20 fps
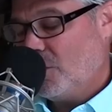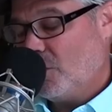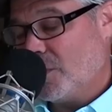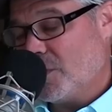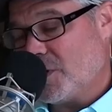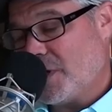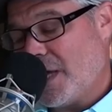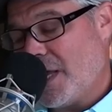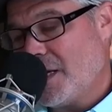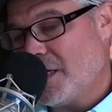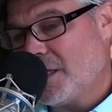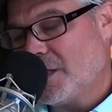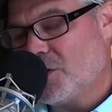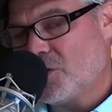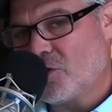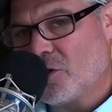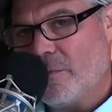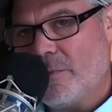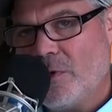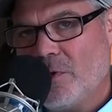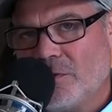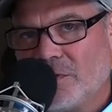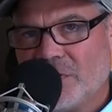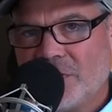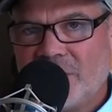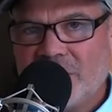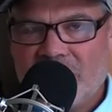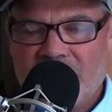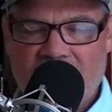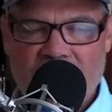which can contribute
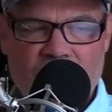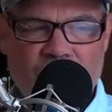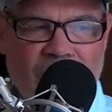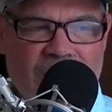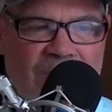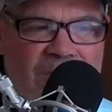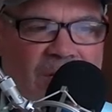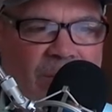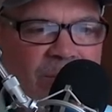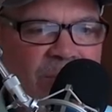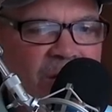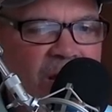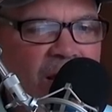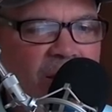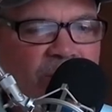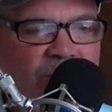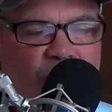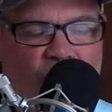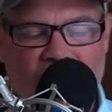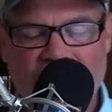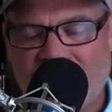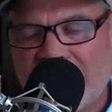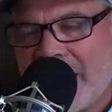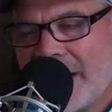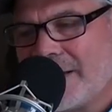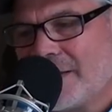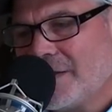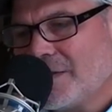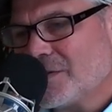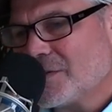to disease. But sometimes what
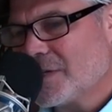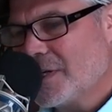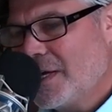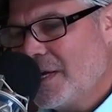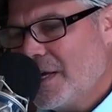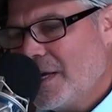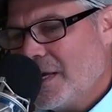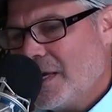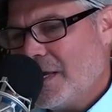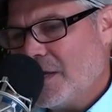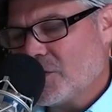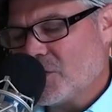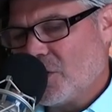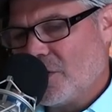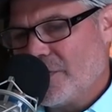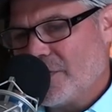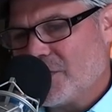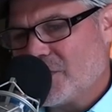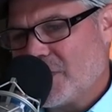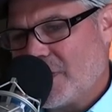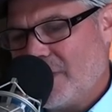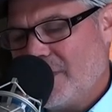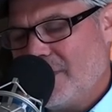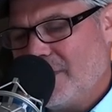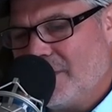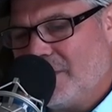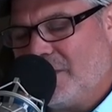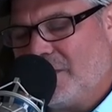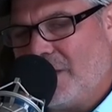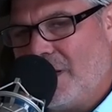that is all of a
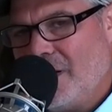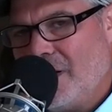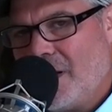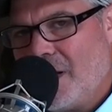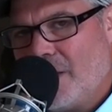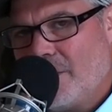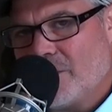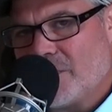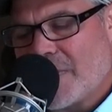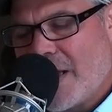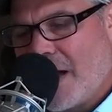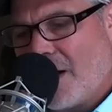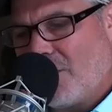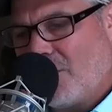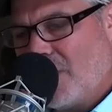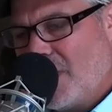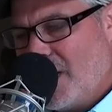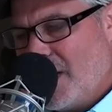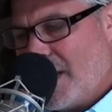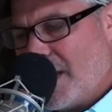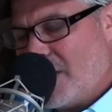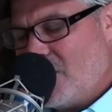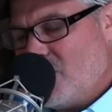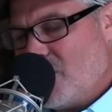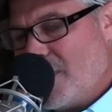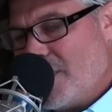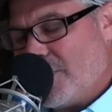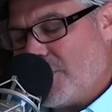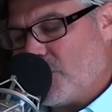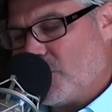sudden the sun comes out and
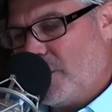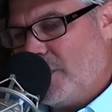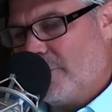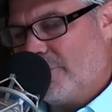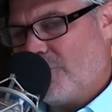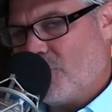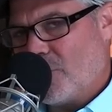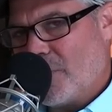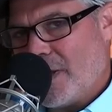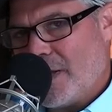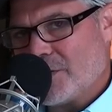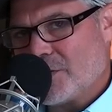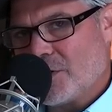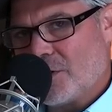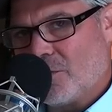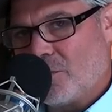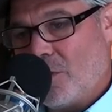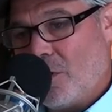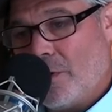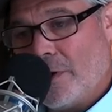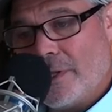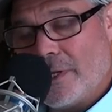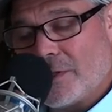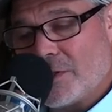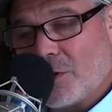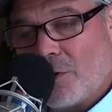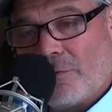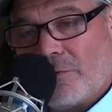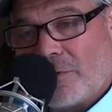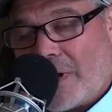you get 3 or 4 days in a row and
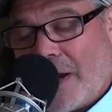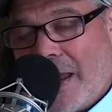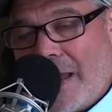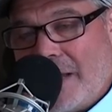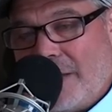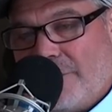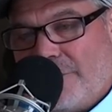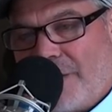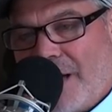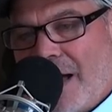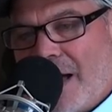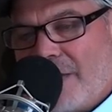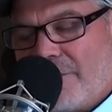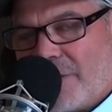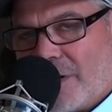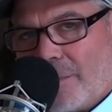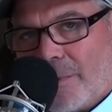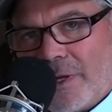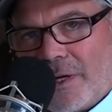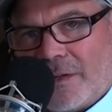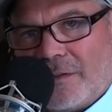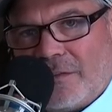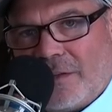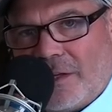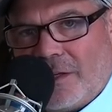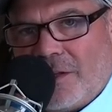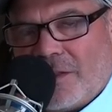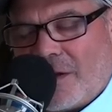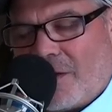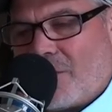it's over 85. And I'm going to
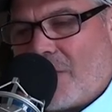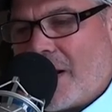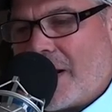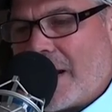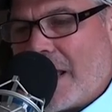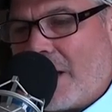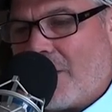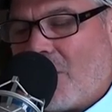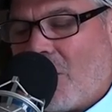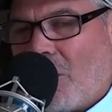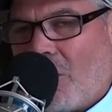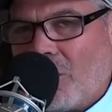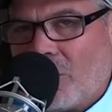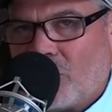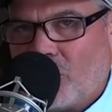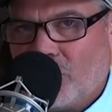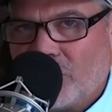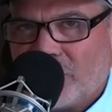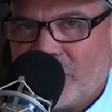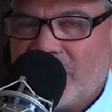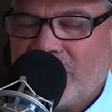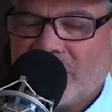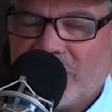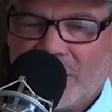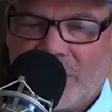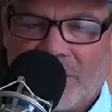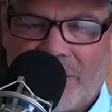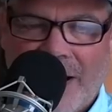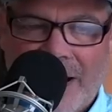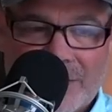tell you that right now, all cool
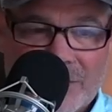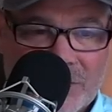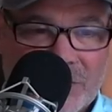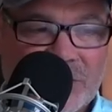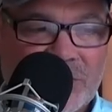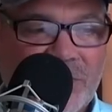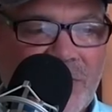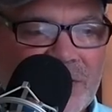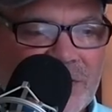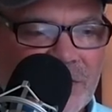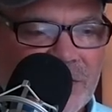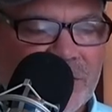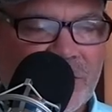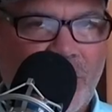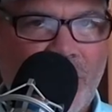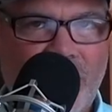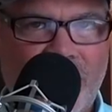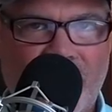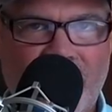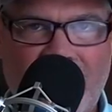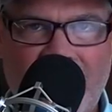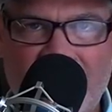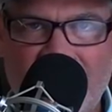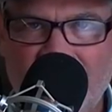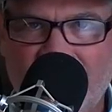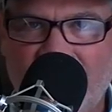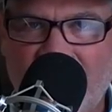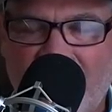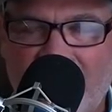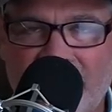season grass stresses over
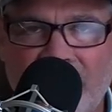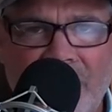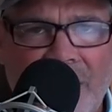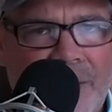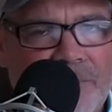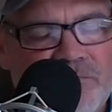85.